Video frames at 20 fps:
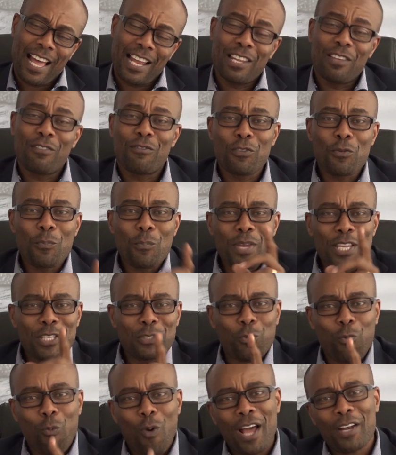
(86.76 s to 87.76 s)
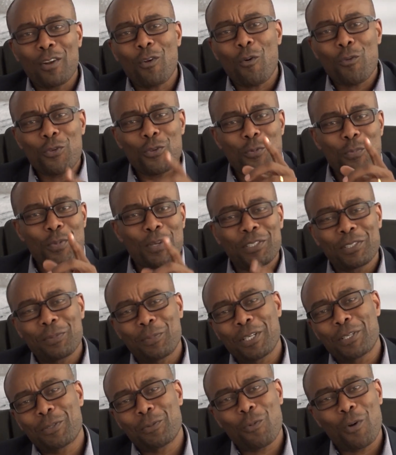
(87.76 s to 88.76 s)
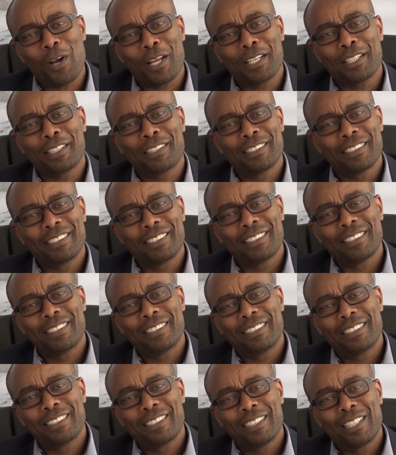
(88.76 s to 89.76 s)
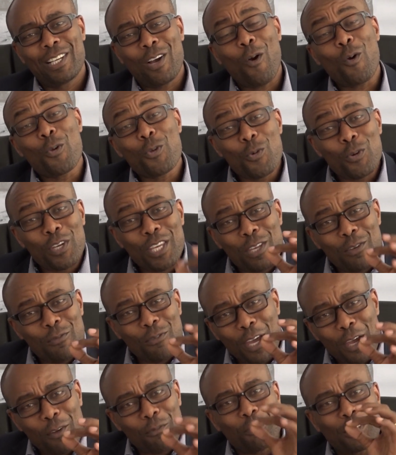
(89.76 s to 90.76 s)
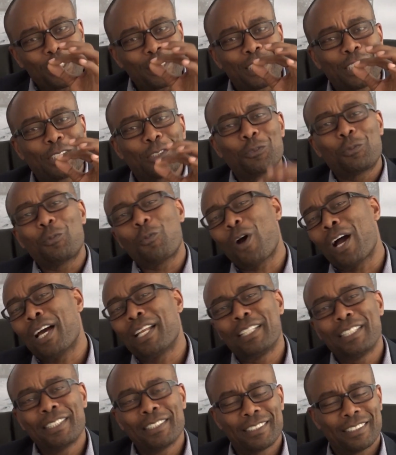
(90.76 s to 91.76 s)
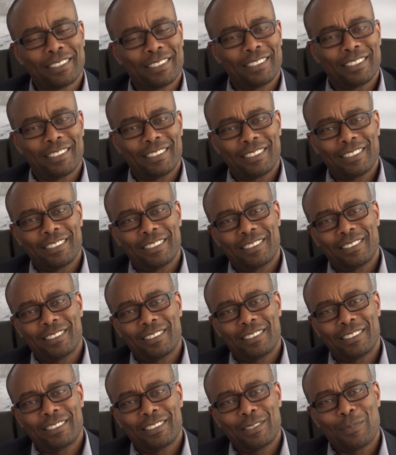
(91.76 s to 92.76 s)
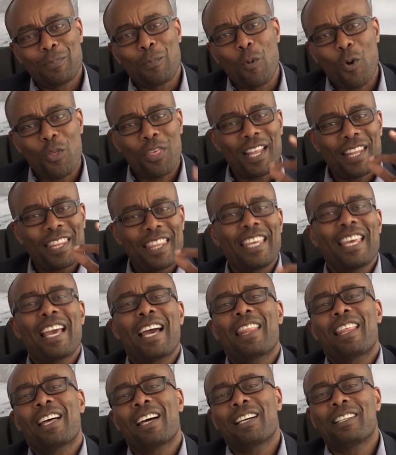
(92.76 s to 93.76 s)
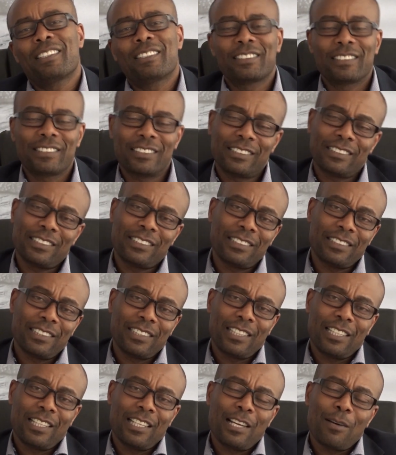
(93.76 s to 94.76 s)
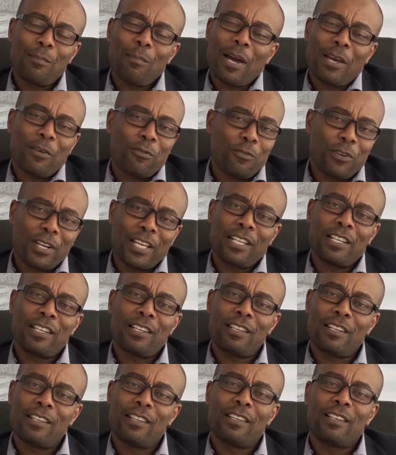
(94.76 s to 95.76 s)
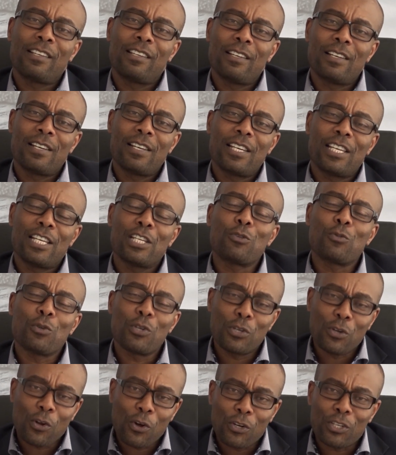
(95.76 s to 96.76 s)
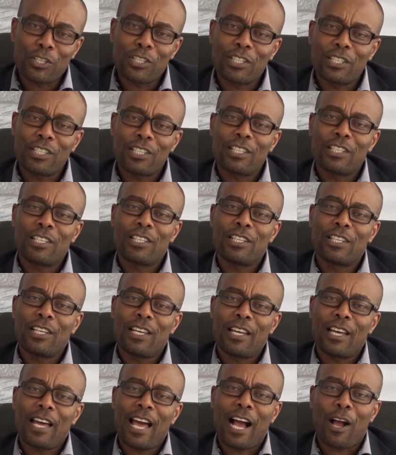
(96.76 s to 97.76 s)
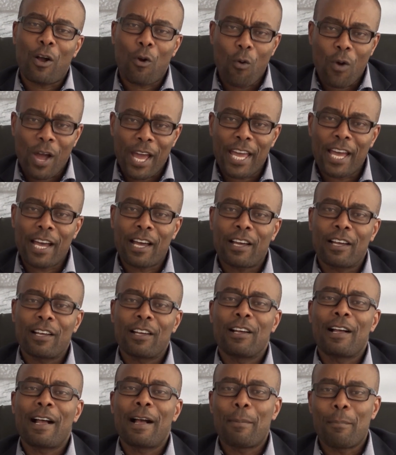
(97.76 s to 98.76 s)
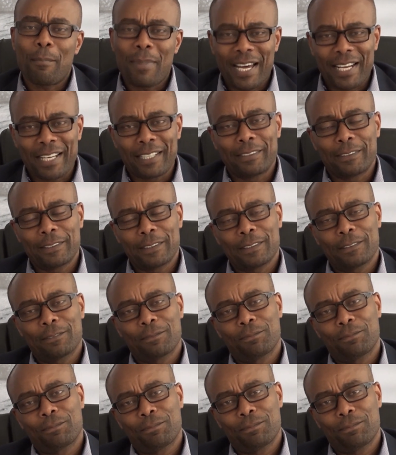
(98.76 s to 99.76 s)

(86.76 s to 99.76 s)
And if you miss one or you misplace one, or you give emphasis to one more than the other, my friend, it will not acquire balance.